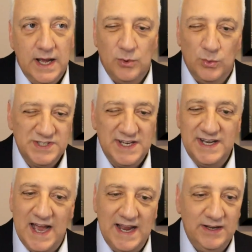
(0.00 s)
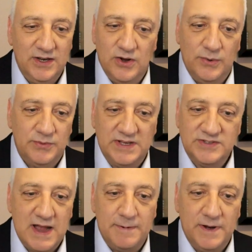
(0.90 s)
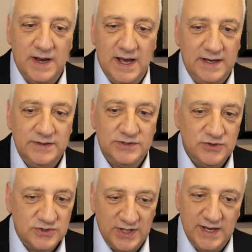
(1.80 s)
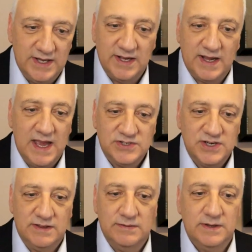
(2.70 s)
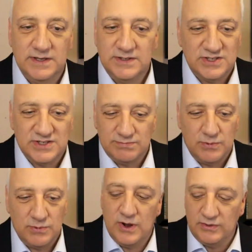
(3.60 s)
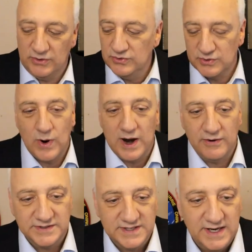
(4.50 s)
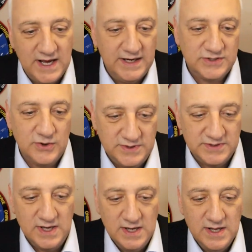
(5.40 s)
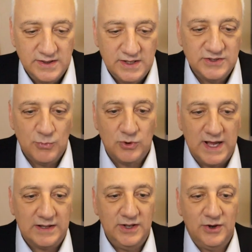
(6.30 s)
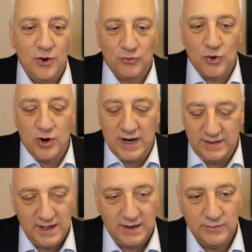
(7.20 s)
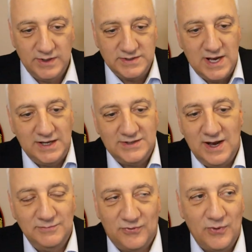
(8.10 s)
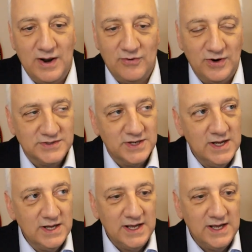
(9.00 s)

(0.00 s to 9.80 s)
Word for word: And it was at night, you know, when things happen at night is usually an indication of it just, you know, lose awareness at night. It's always things are more likely to go wrong, I think, when it's nighttime for whatever reason.